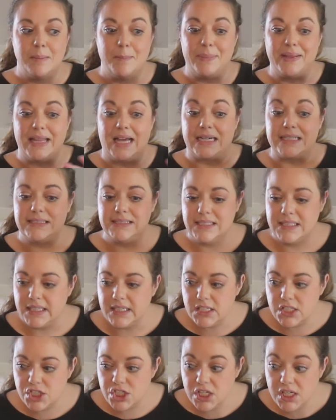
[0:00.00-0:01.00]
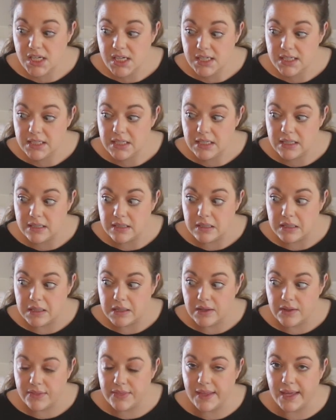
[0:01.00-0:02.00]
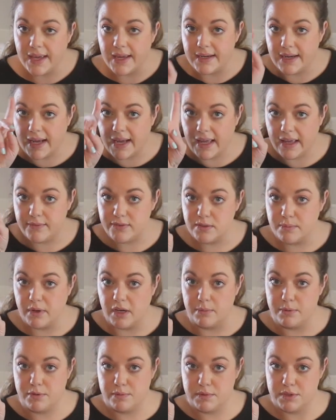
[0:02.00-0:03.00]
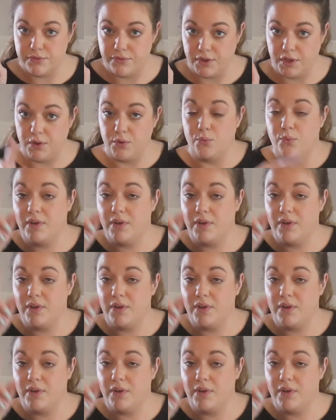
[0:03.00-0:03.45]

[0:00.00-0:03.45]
plasticky sheen, then I have some options for you.